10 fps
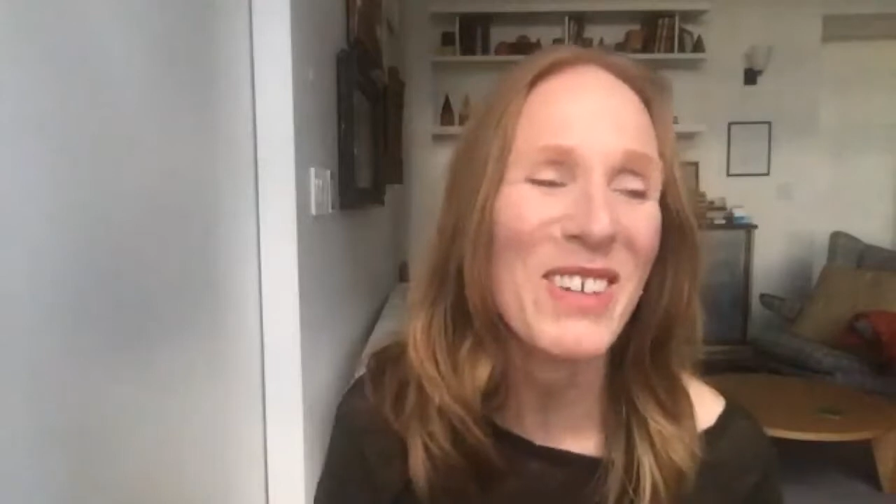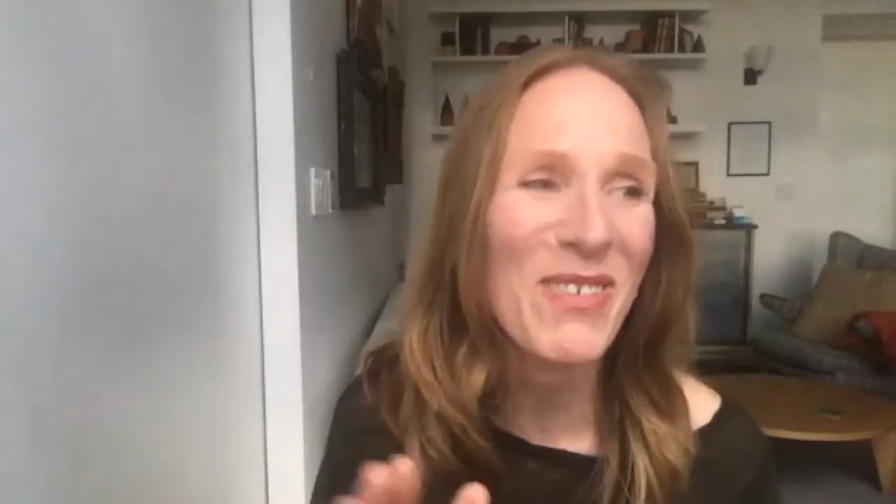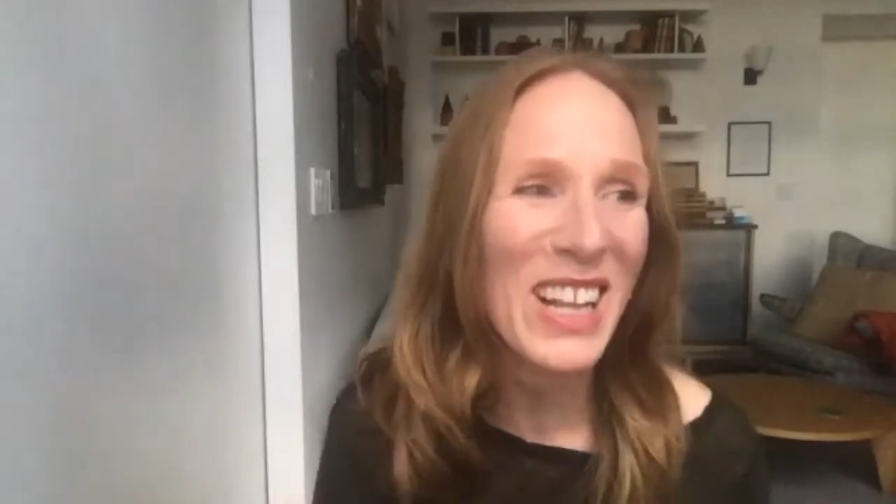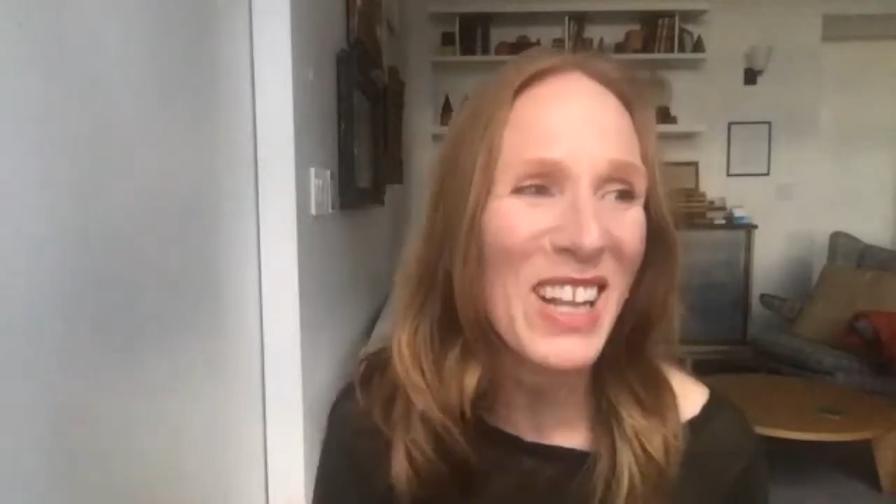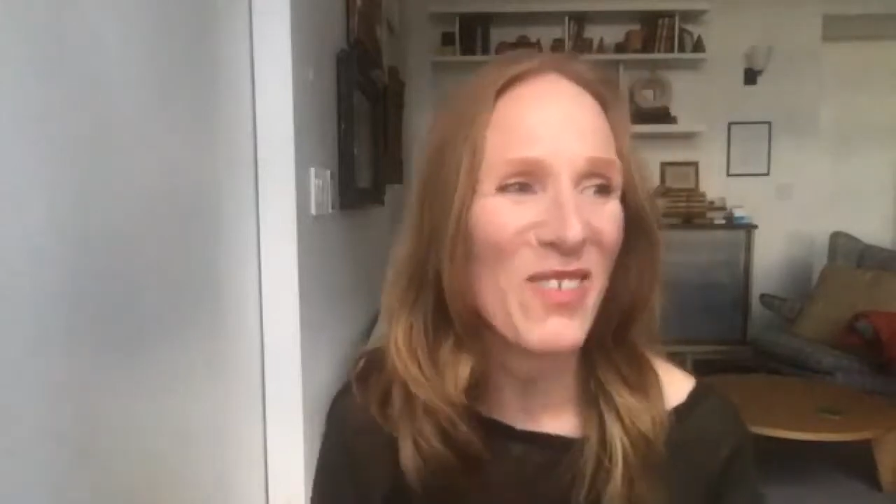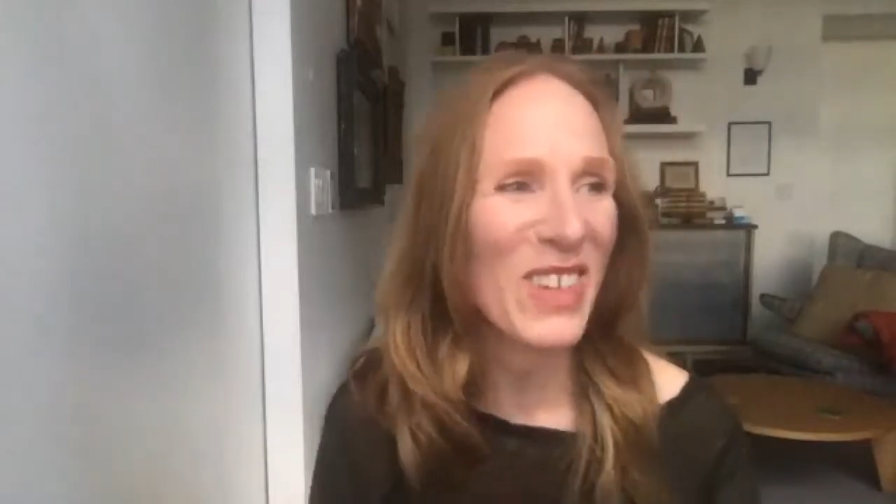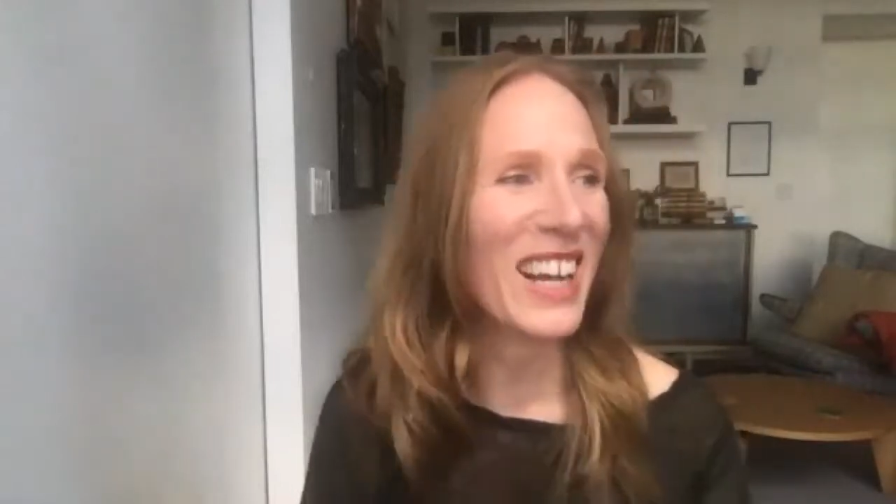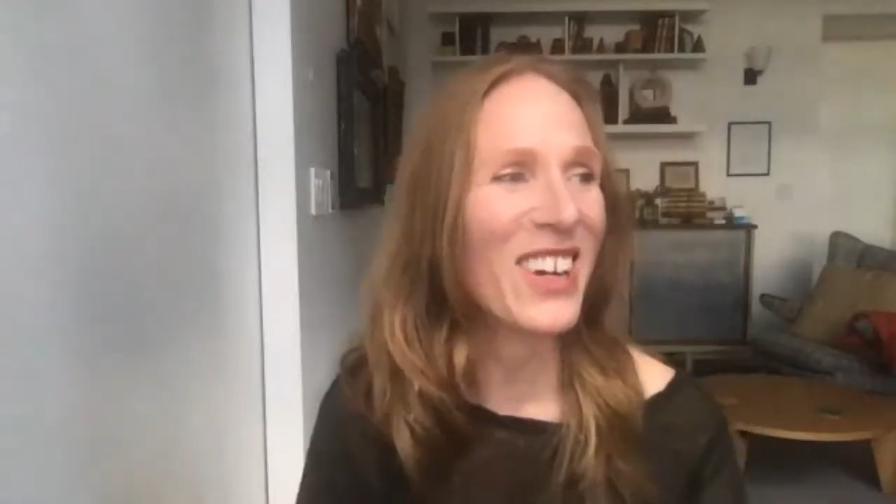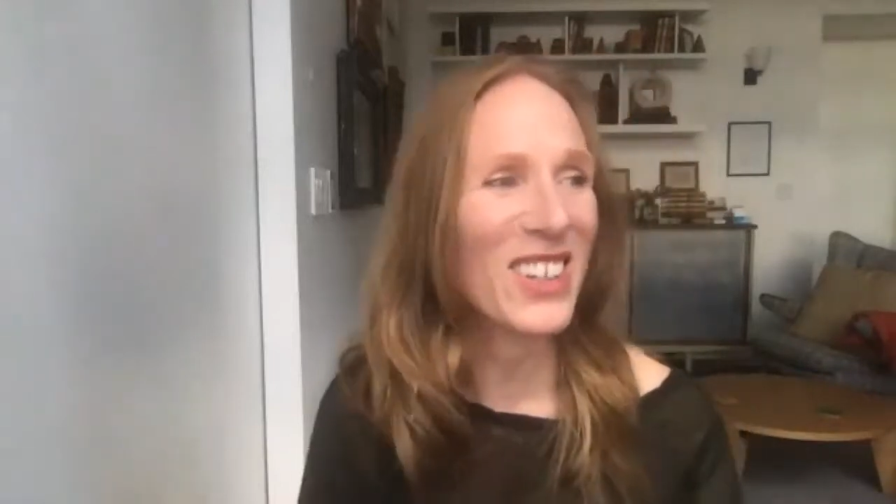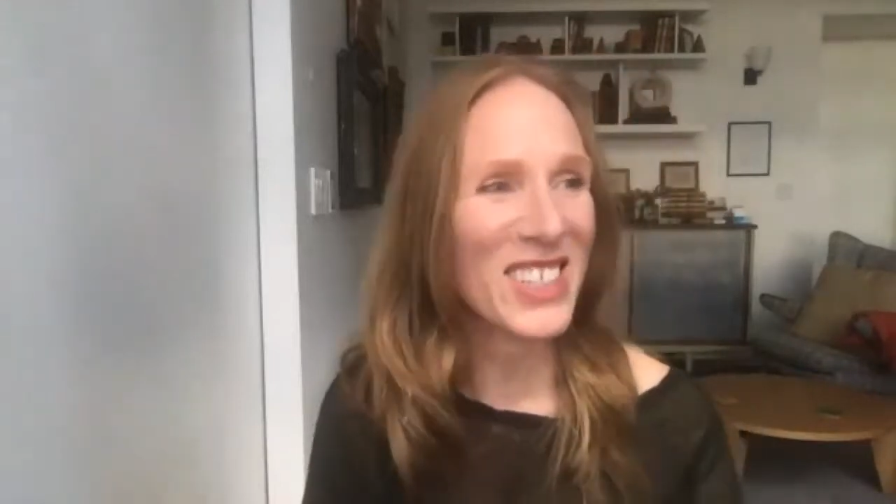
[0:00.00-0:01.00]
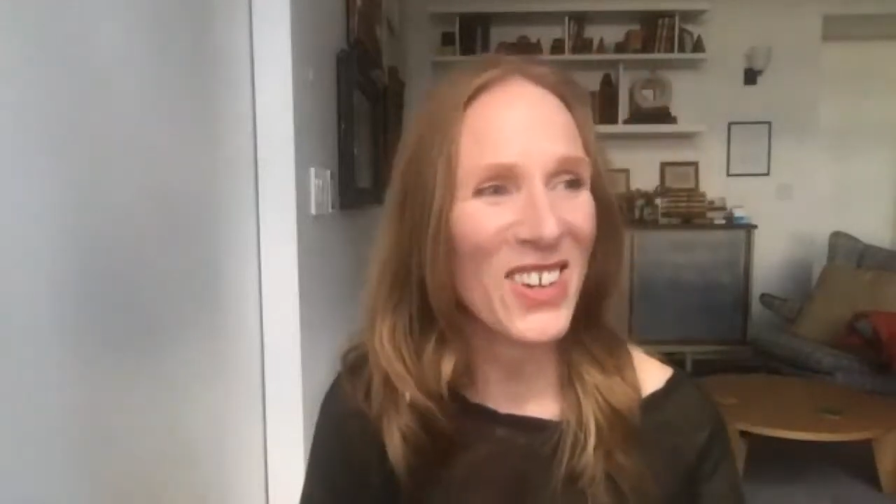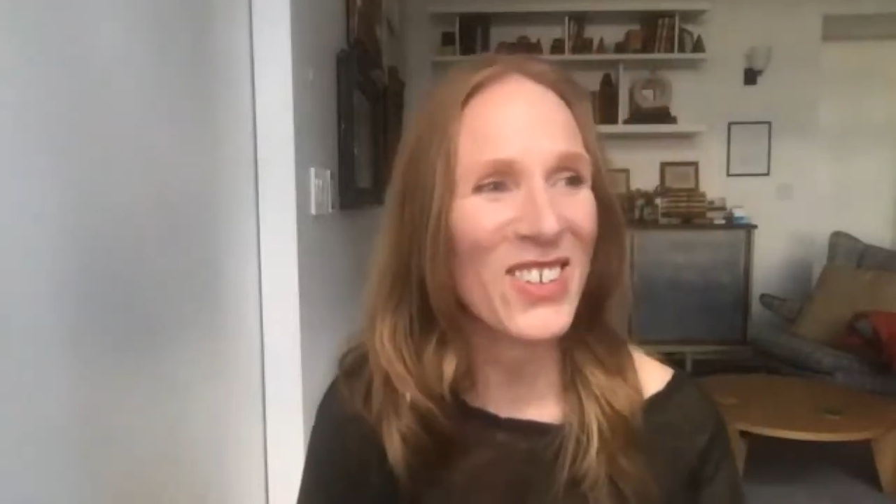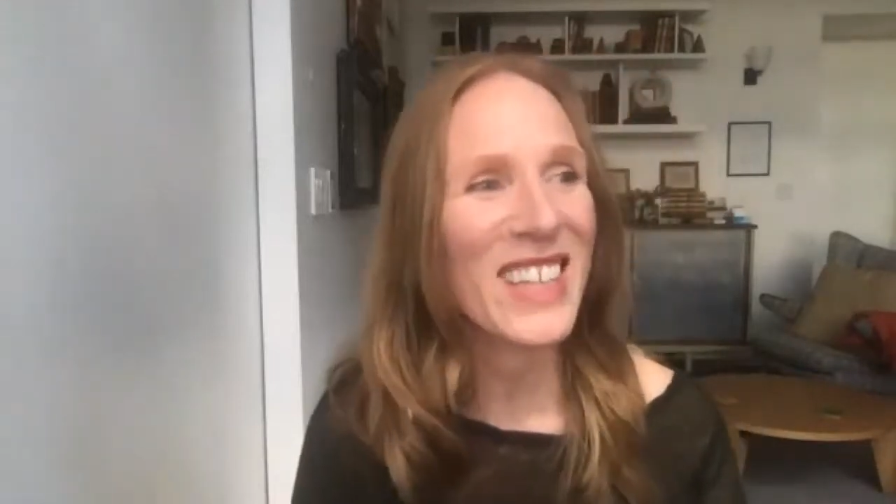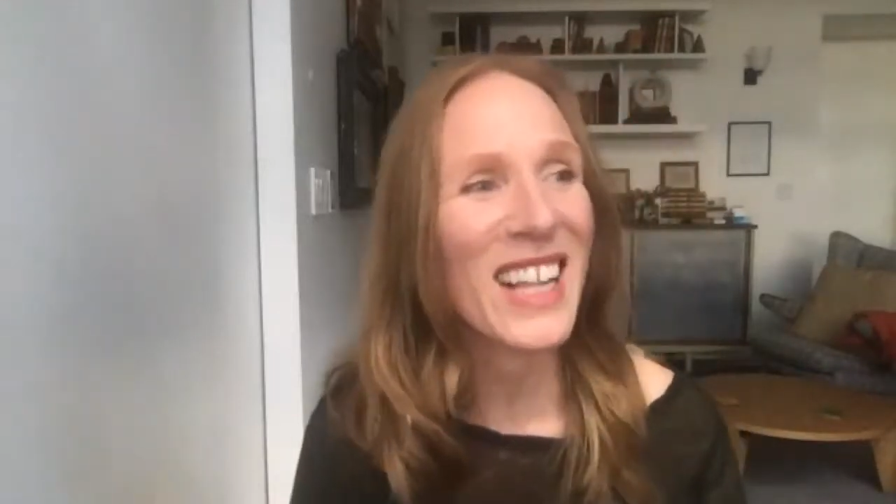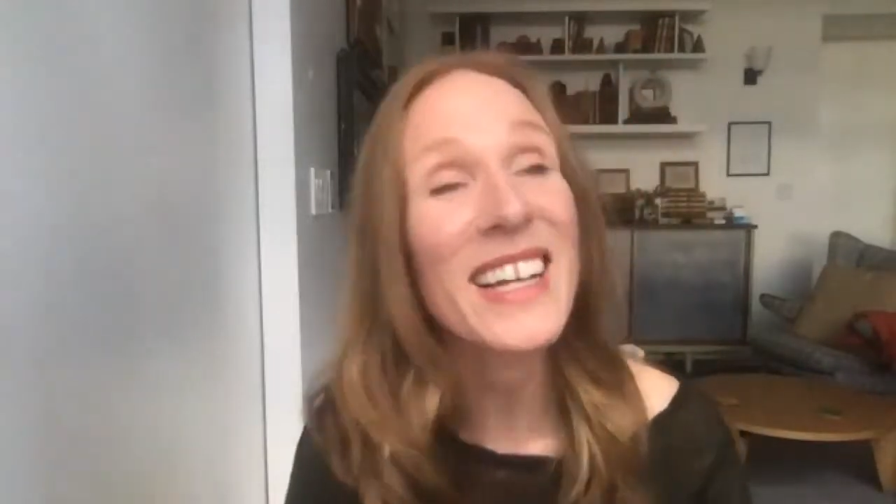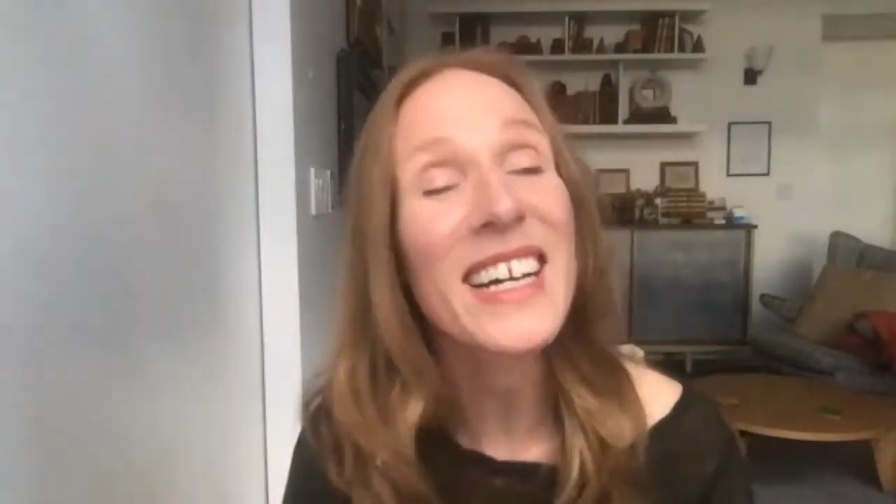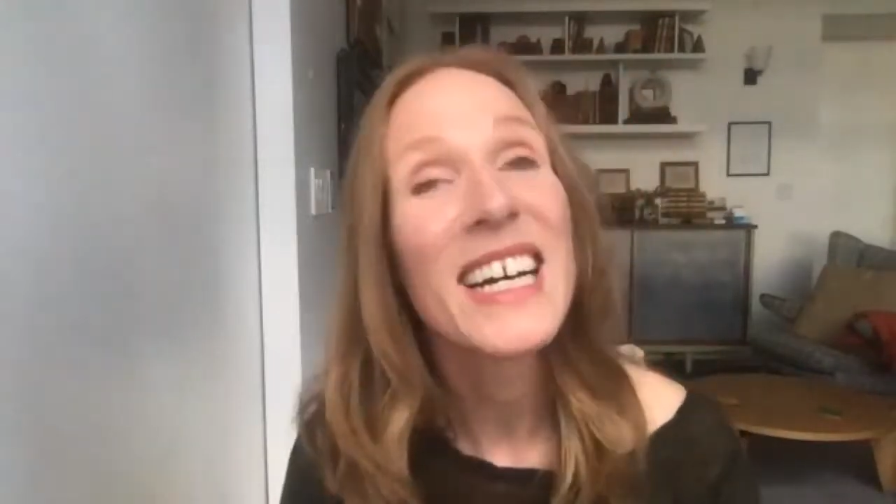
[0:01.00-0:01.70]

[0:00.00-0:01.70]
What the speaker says: fell off and I got told like,